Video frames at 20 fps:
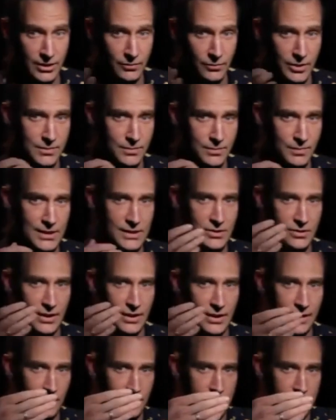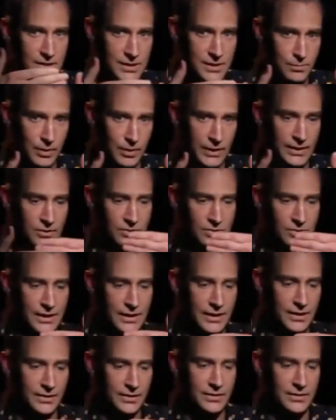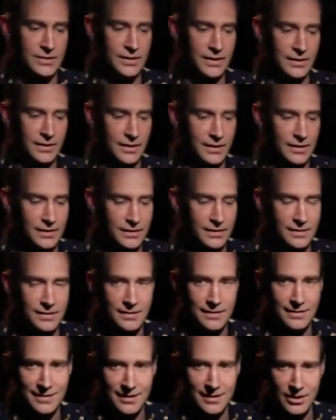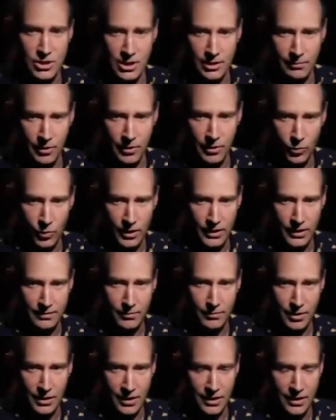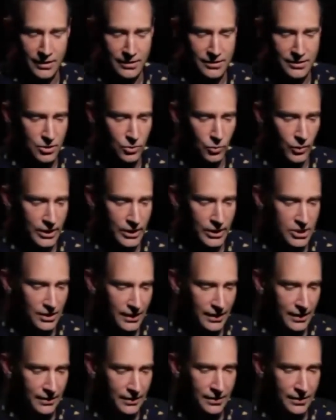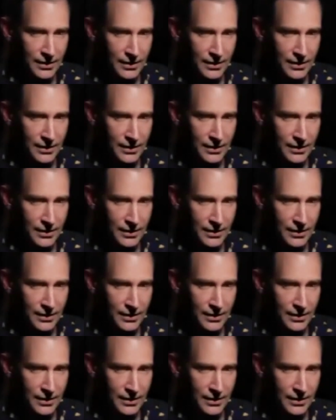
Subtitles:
which means you're able to split those layers and determine what belongs to which layer.